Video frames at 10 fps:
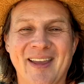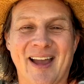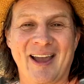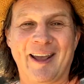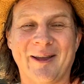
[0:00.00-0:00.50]

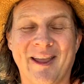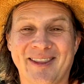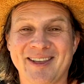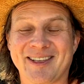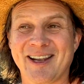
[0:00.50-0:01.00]
I'm going to
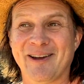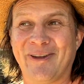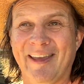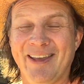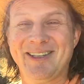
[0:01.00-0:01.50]
get this
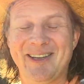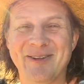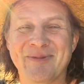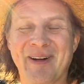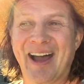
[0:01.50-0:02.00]
stuff
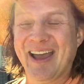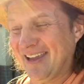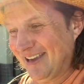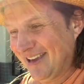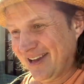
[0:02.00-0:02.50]
into
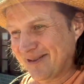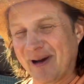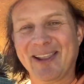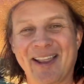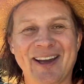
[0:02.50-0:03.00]
my
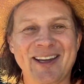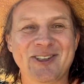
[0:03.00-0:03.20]
luggage